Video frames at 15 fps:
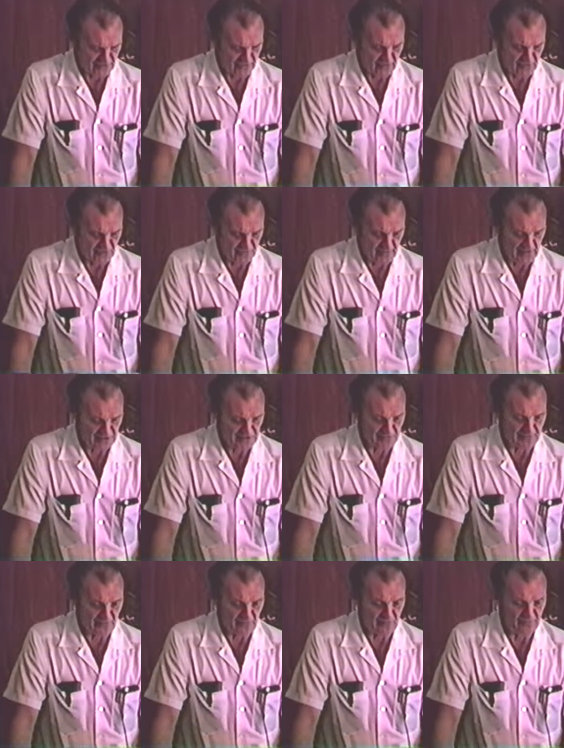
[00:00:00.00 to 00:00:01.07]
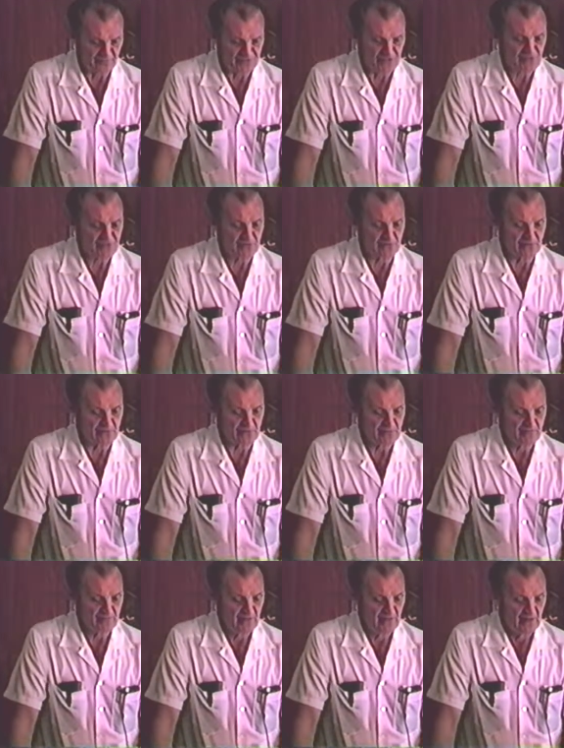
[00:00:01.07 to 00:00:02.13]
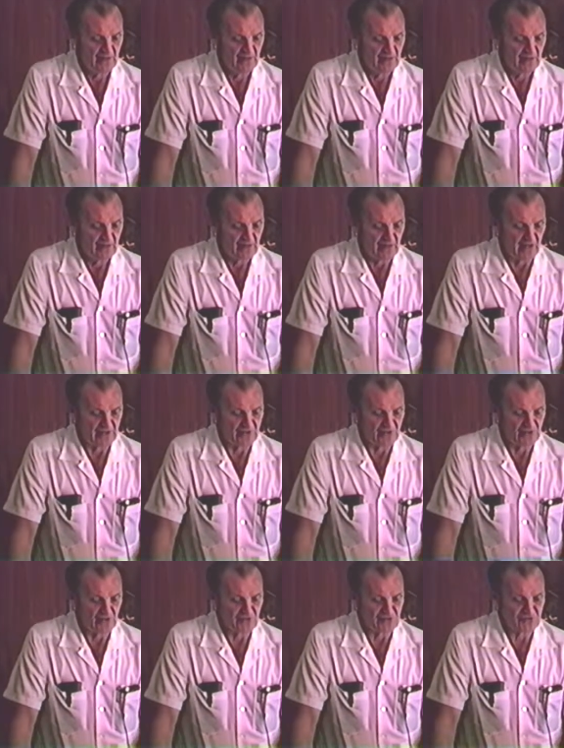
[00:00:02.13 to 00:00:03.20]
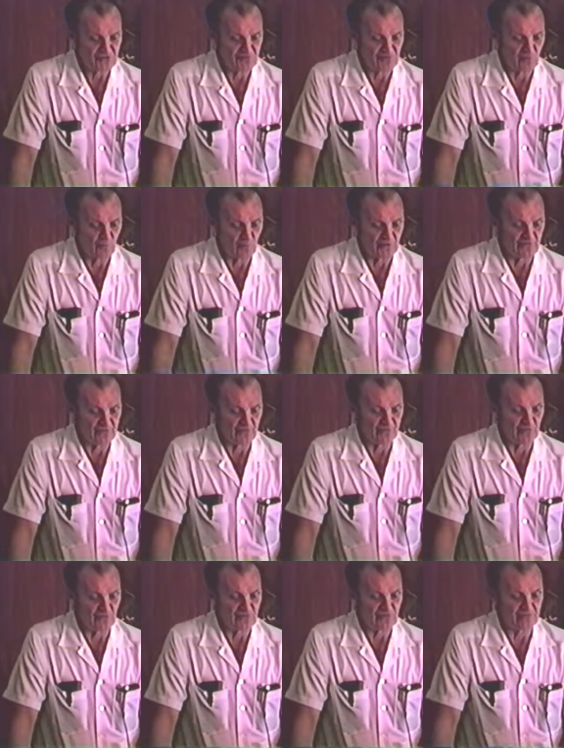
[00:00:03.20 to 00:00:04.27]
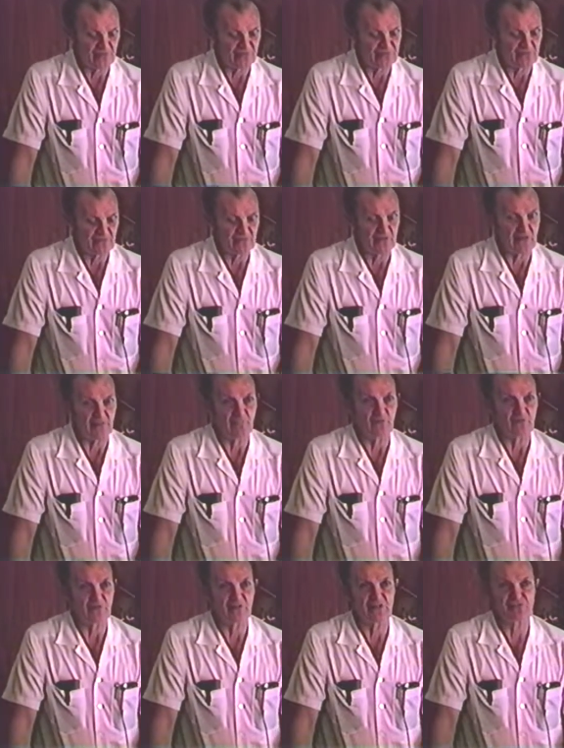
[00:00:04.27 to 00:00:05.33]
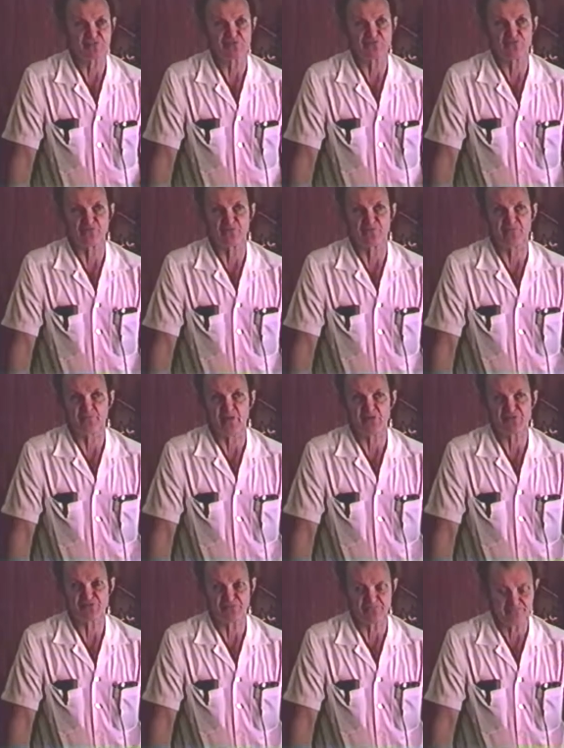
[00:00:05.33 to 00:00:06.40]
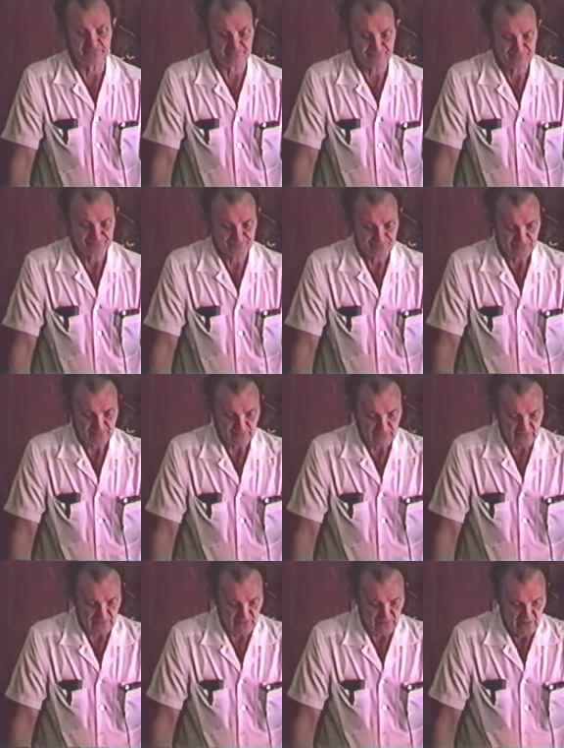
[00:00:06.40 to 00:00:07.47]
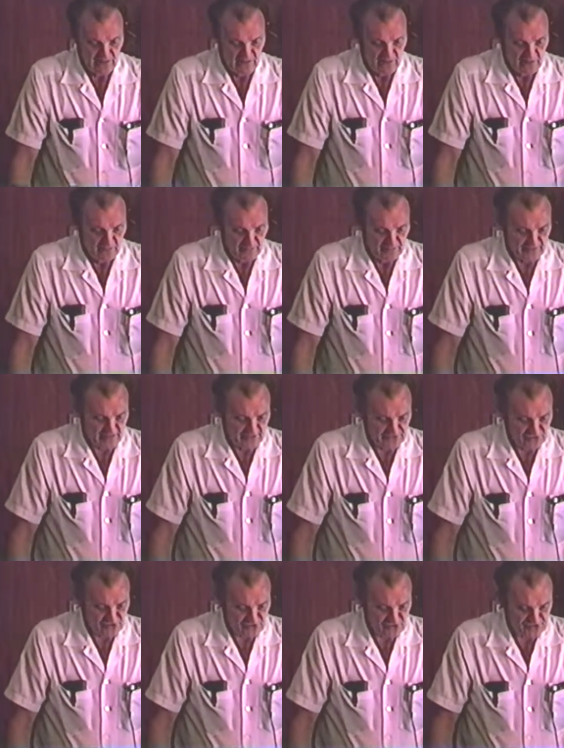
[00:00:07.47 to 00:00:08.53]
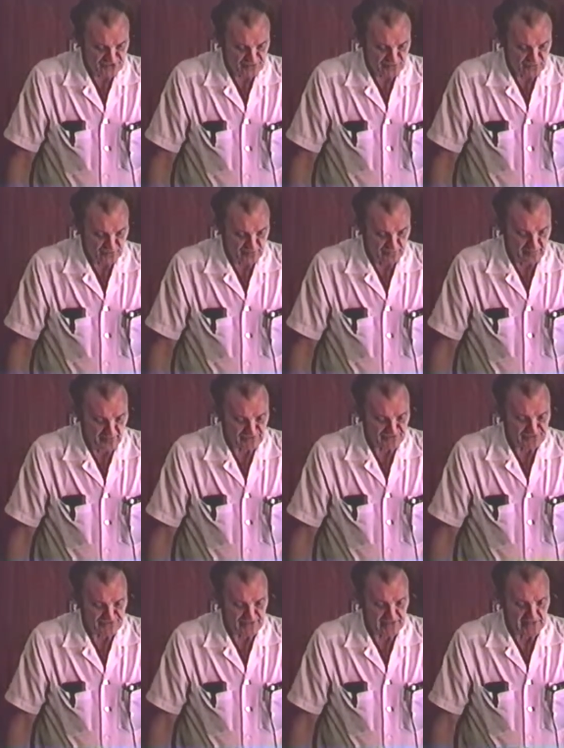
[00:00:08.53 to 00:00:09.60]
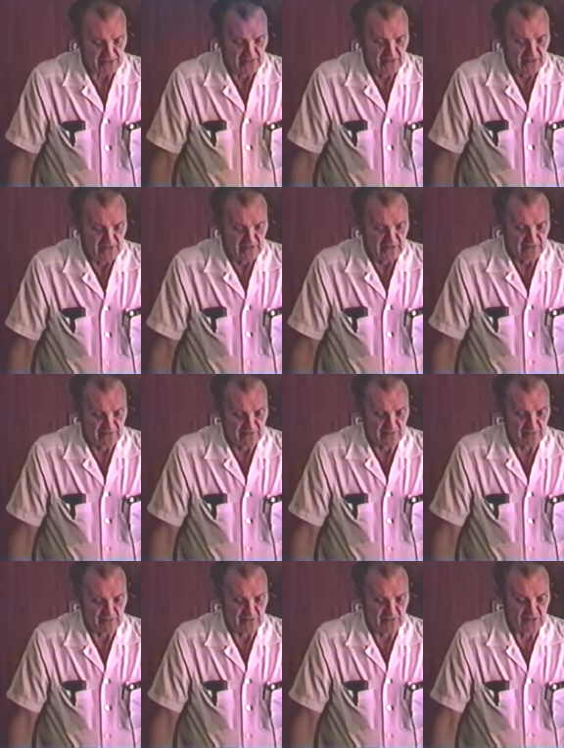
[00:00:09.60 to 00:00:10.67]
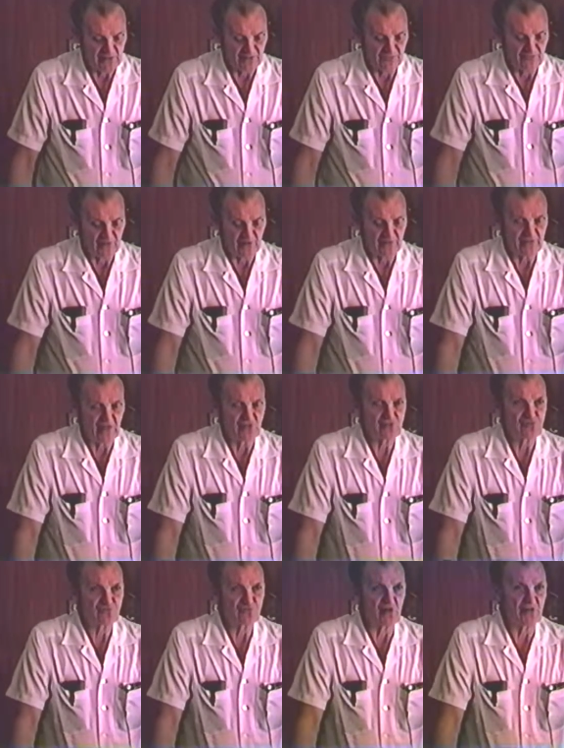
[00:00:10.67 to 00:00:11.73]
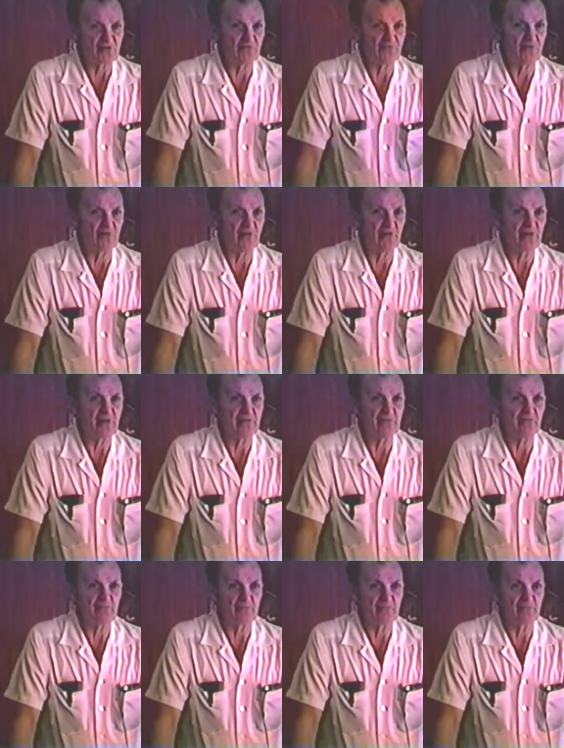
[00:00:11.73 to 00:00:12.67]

of those being superior positions. A.T. Jones has some very wonderful thoughts on this in the book Lessons from the Reformation. But as the church slips into apostasy, then we begin to find a stratified